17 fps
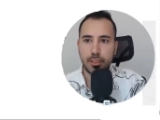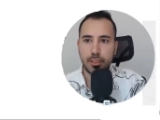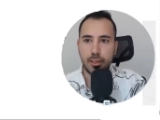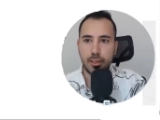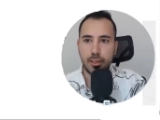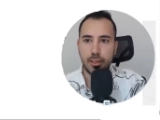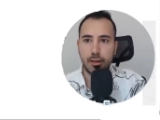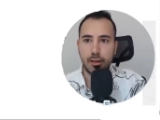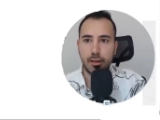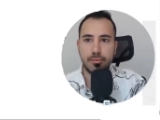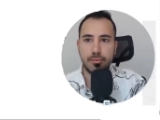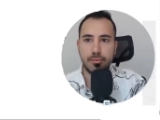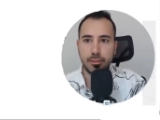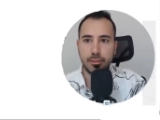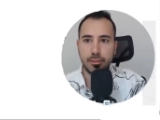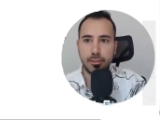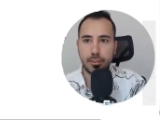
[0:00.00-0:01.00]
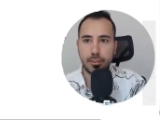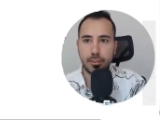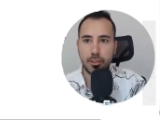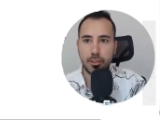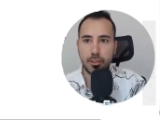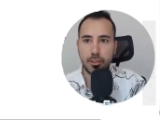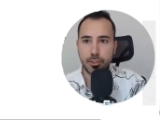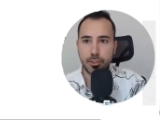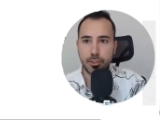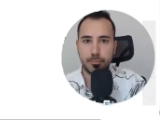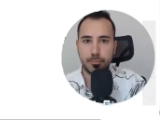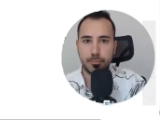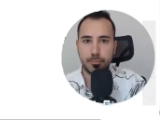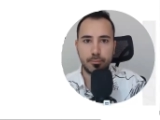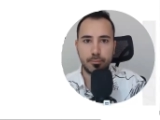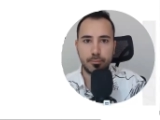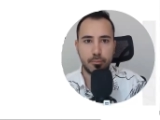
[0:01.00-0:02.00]
of the equation.
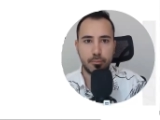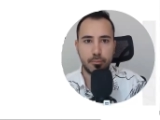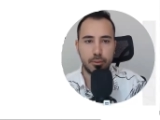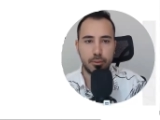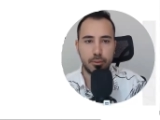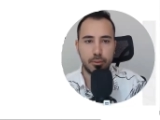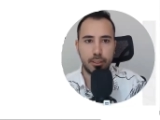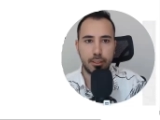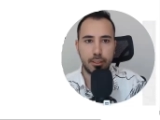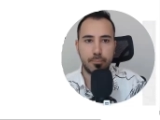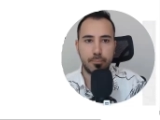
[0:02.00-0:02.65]
Okay.